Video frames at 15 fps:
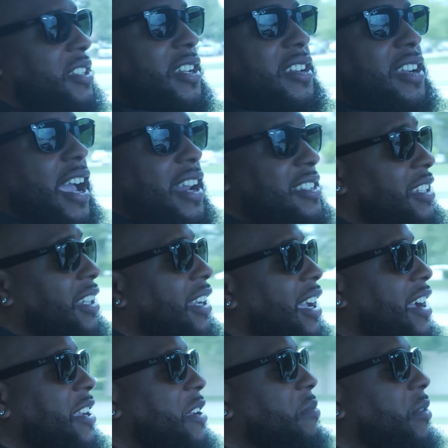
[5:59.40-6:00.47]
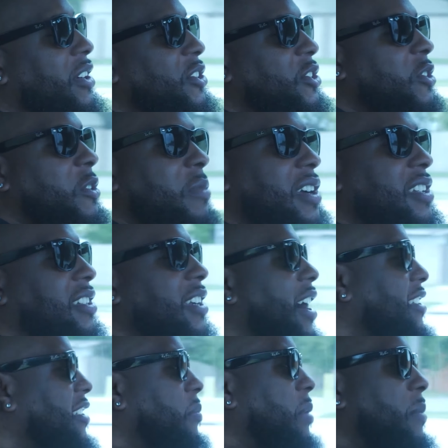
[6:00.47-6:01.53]
there kind of sending out emails, shooting my
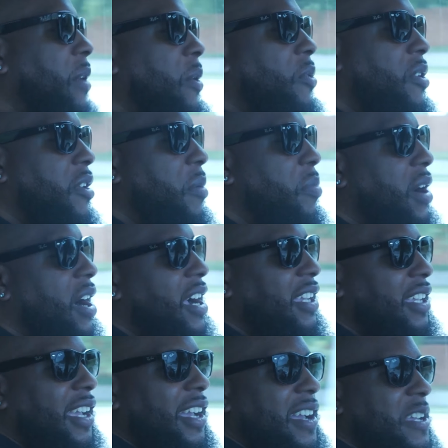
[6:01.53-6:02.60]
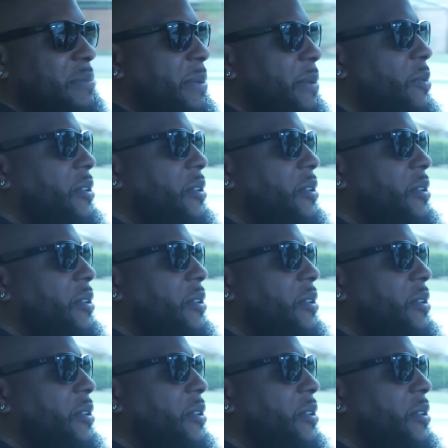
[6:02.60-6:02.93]
shots to people I want on the podcast, people I